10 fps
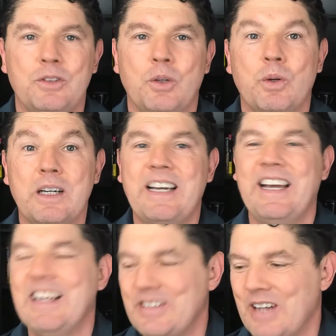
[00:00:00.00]
So we're going to
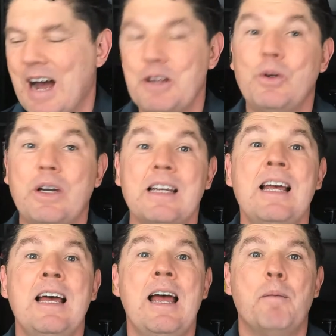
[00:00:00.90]
get into how you can
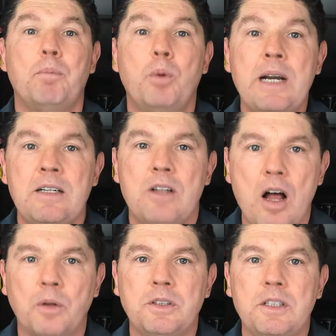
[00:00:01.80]
bring
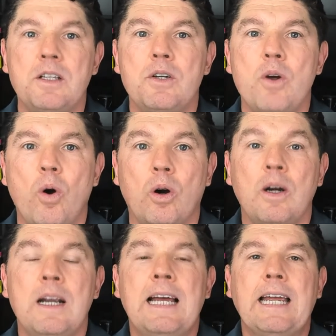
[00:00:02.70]
dollars in the
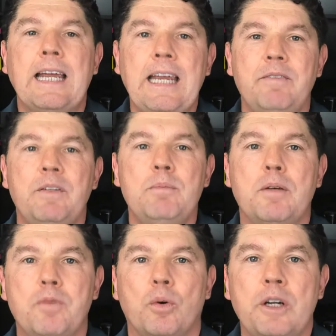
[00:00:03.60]
door even
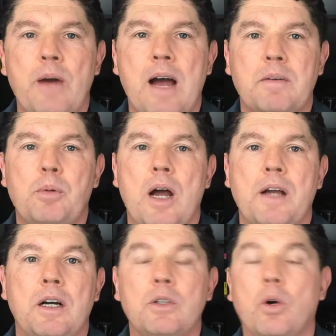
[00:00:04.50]
before you have a
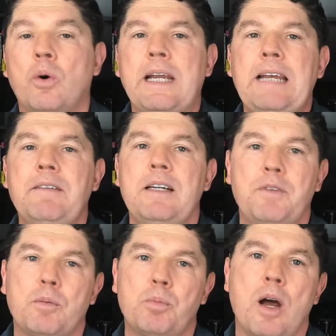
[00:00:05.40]
product or even
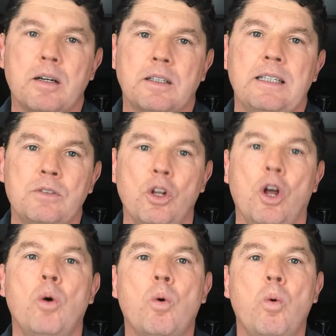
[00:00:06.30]
if your product is
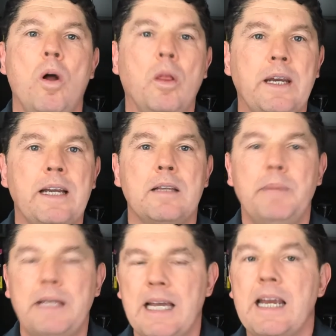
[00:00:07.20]
low quality at the
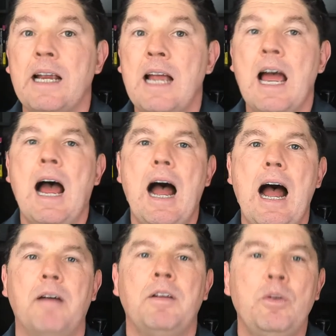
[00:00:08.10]
beginning.
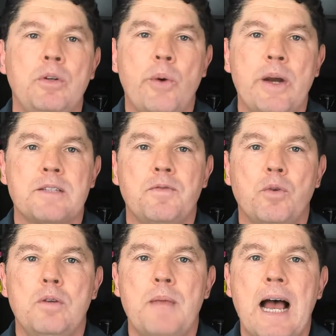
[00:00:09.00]
How do you
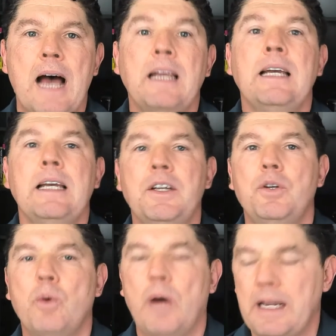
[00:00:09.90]
transform that
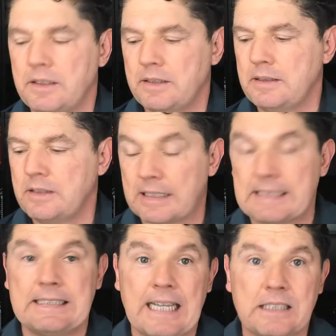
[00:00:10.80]
into a
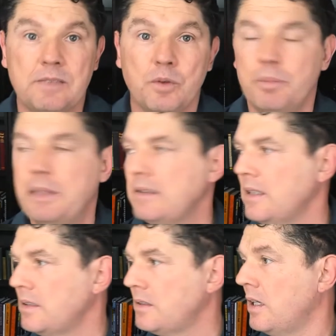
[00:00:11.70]
successful
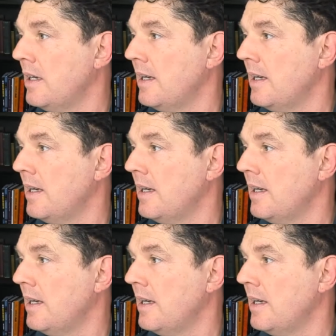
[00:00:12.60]
business?